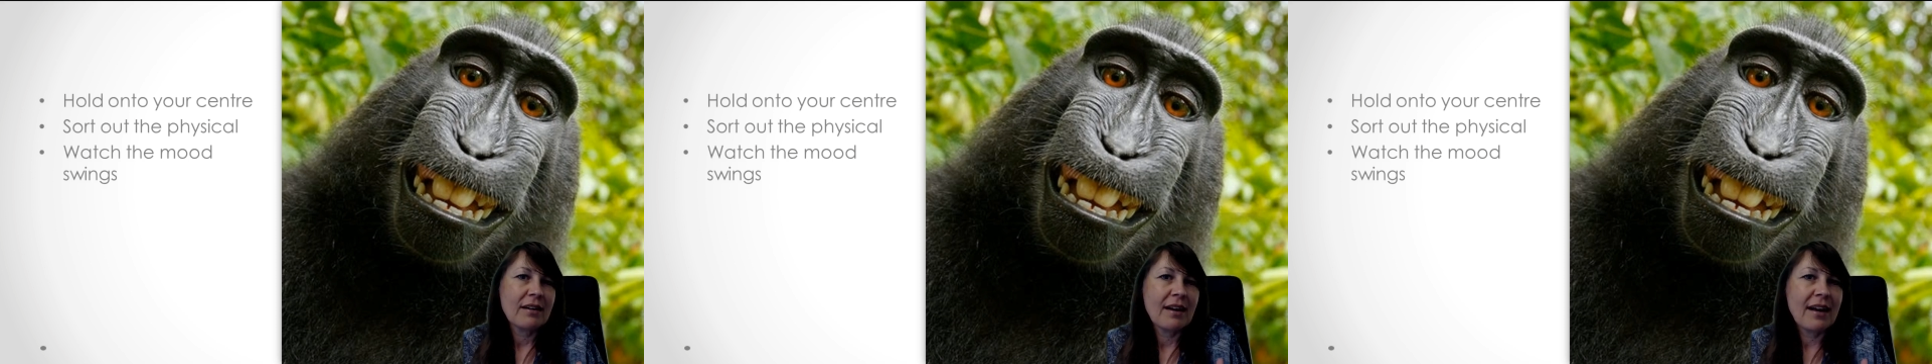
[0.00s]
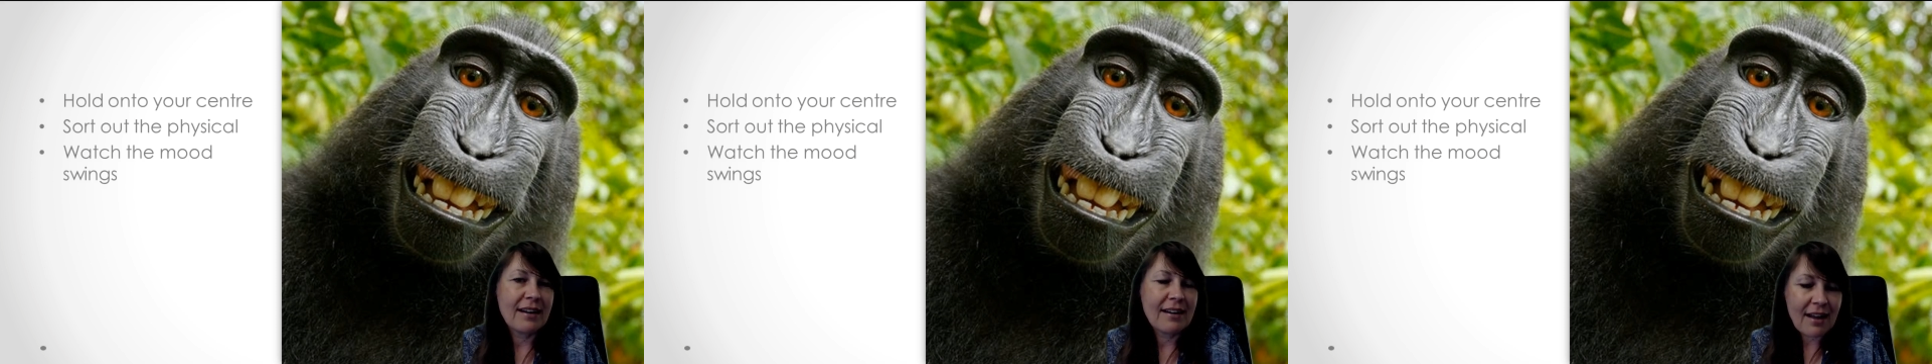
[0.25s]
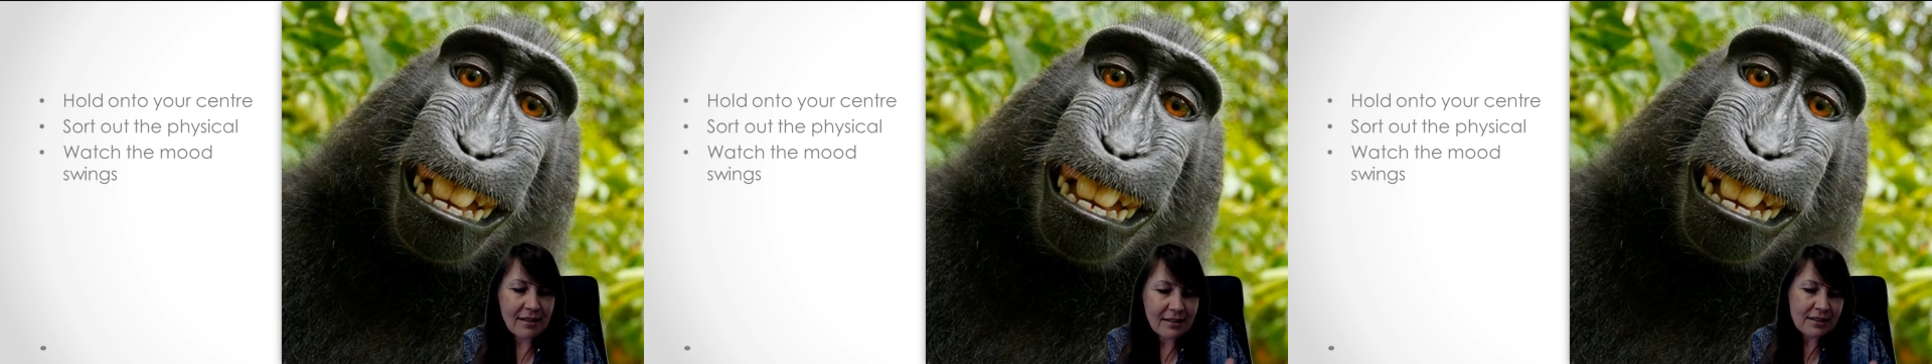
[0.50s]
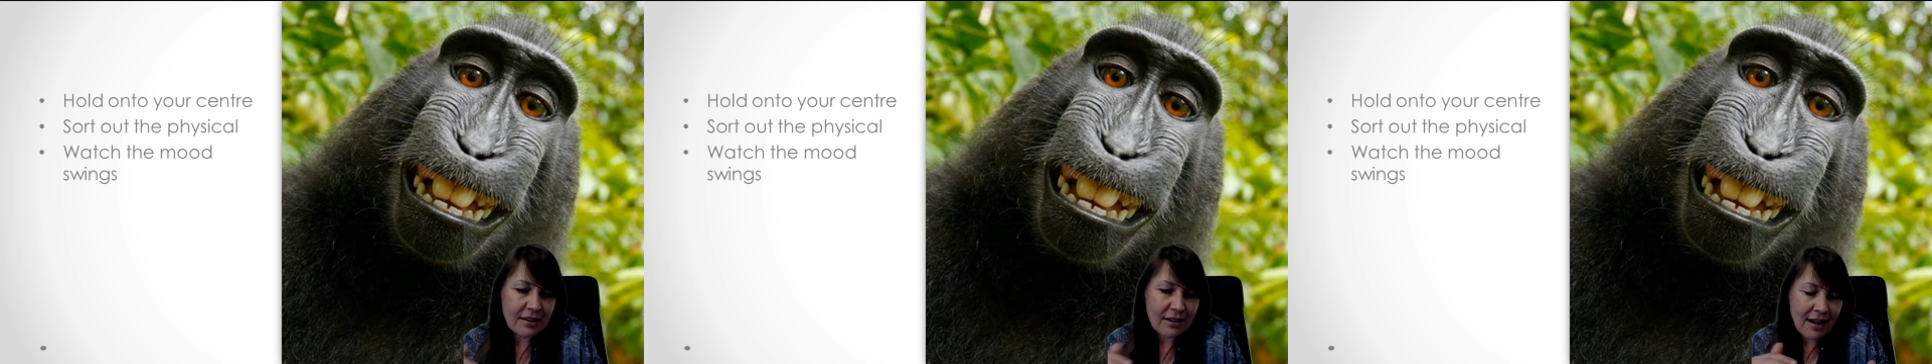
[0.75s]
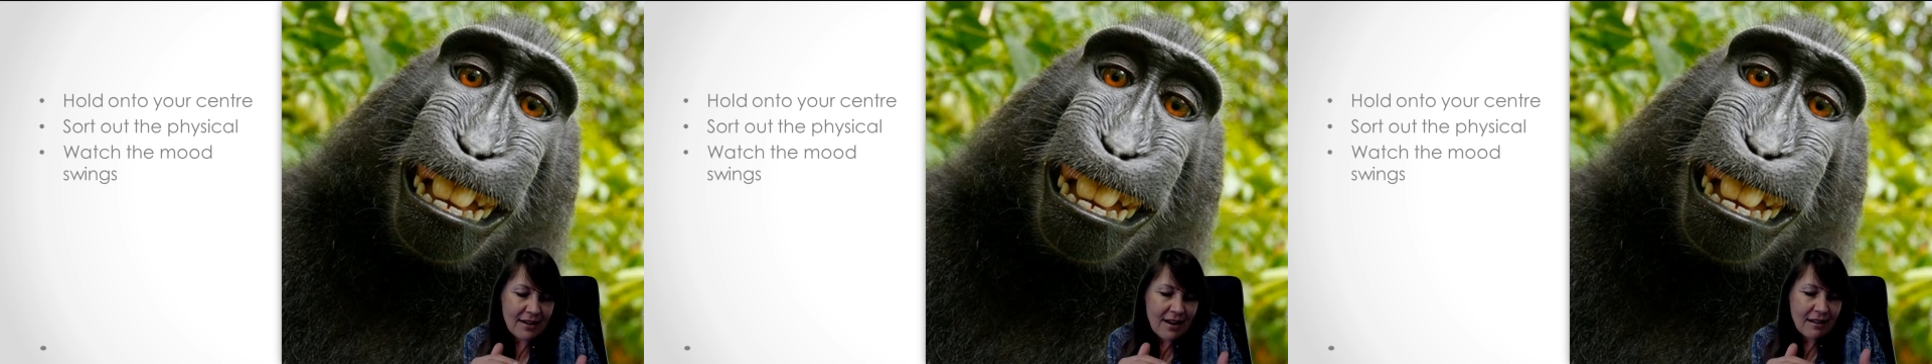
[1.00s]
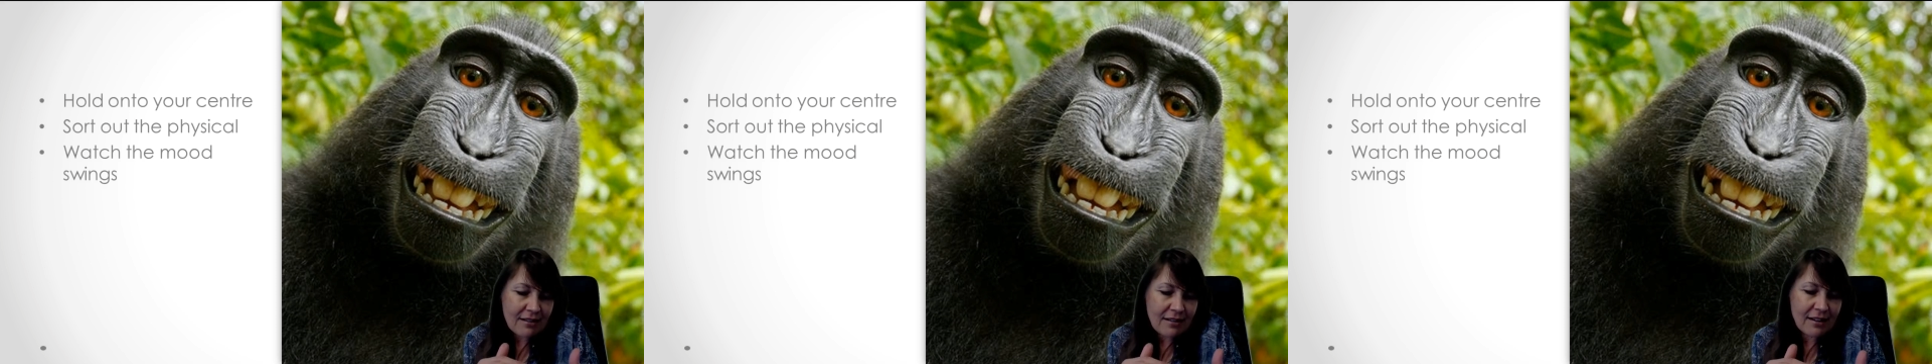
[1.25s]
And
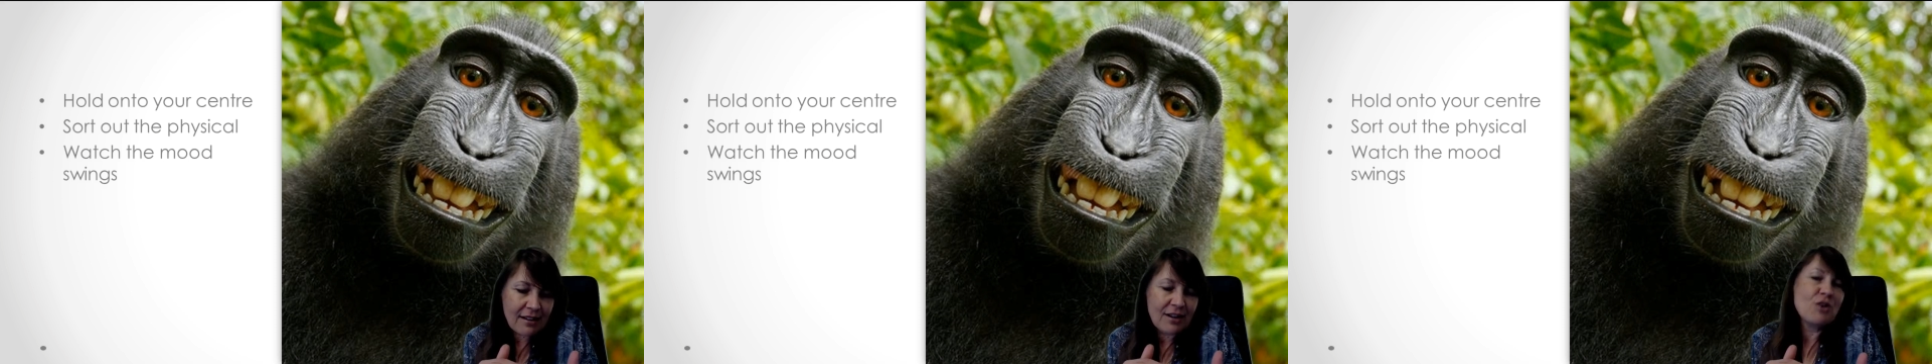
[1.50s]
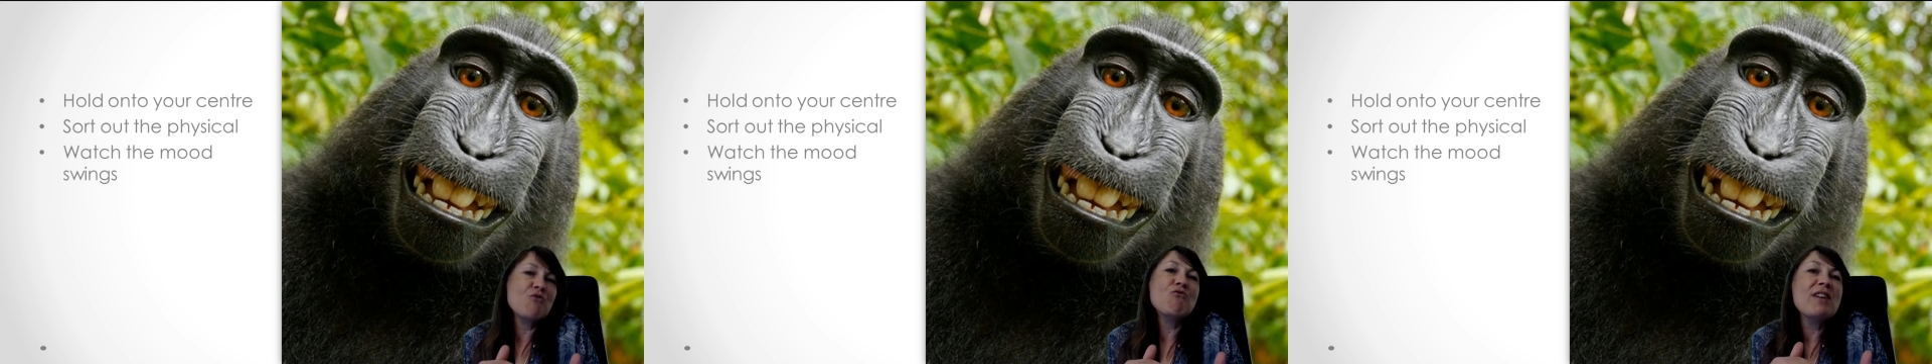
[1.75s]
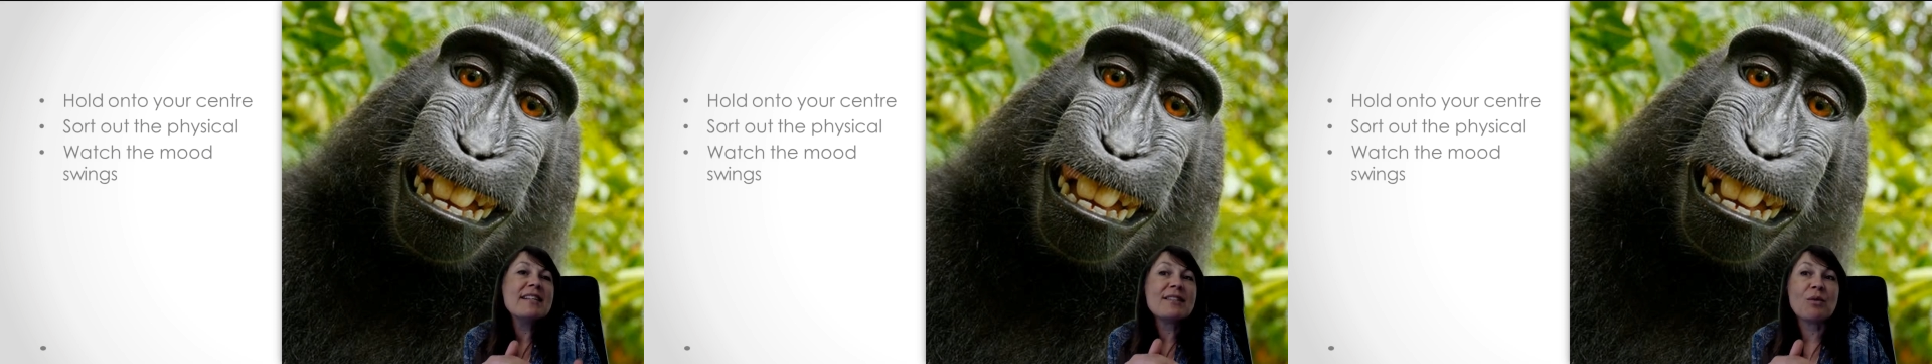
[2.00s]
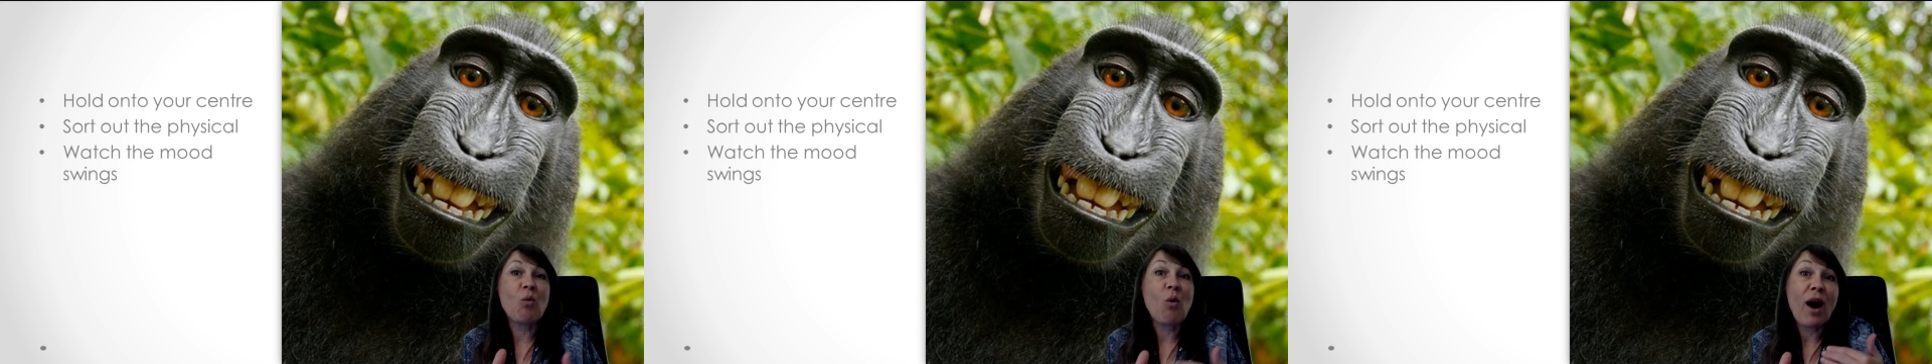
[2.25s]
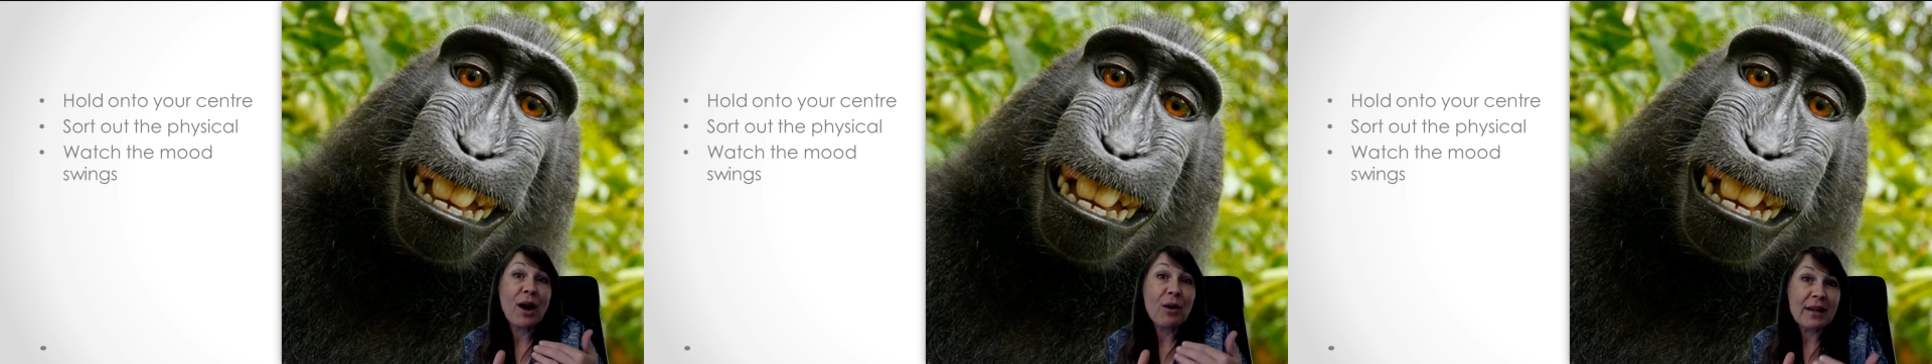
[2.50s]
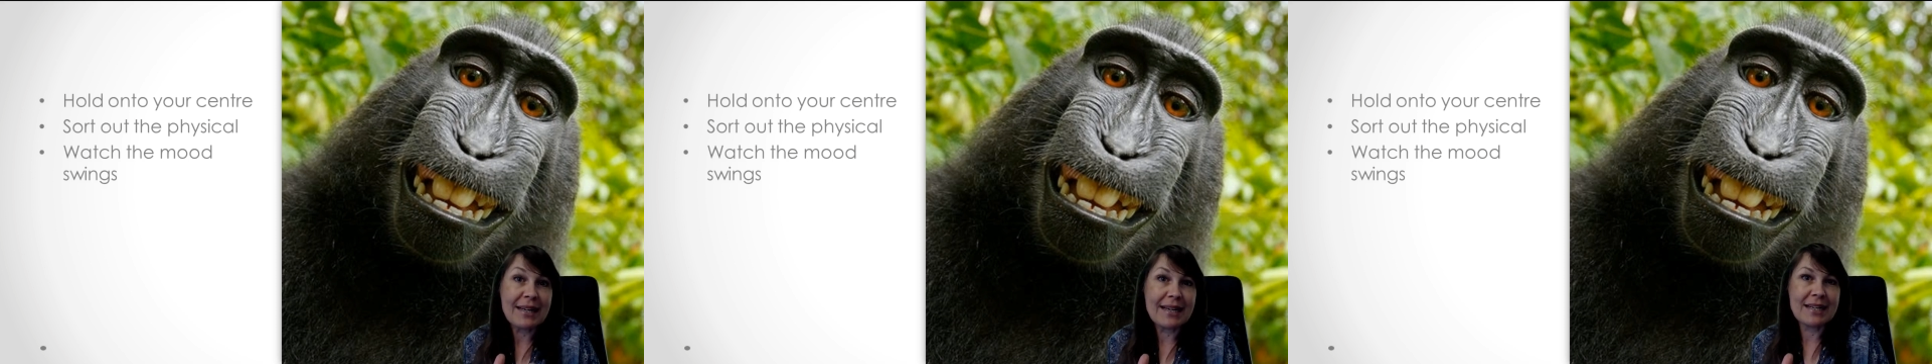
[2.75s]
another reason why
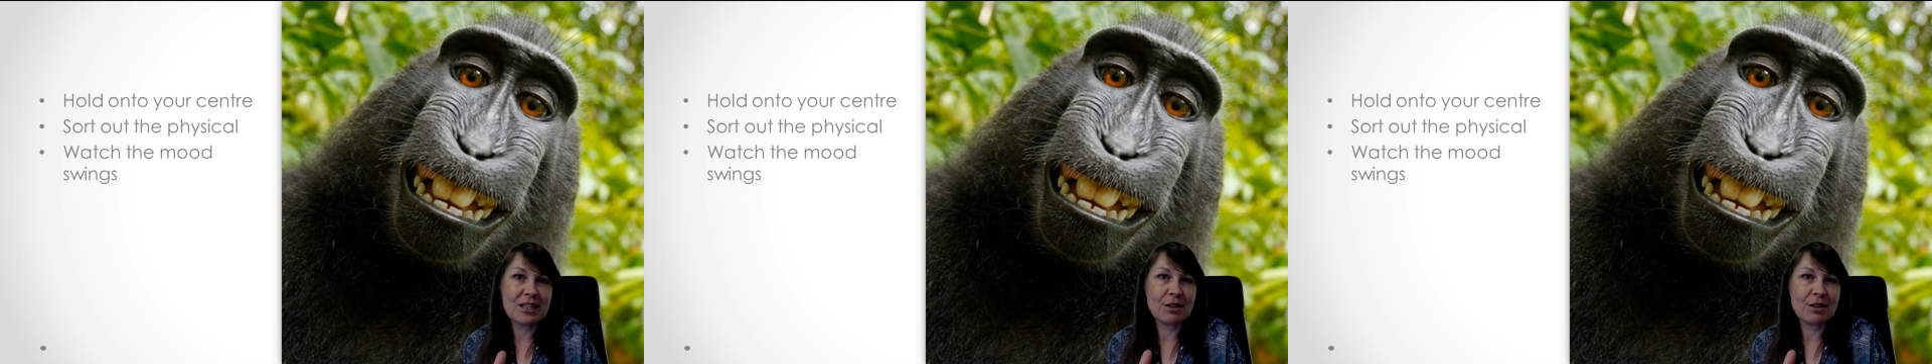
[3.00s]
we need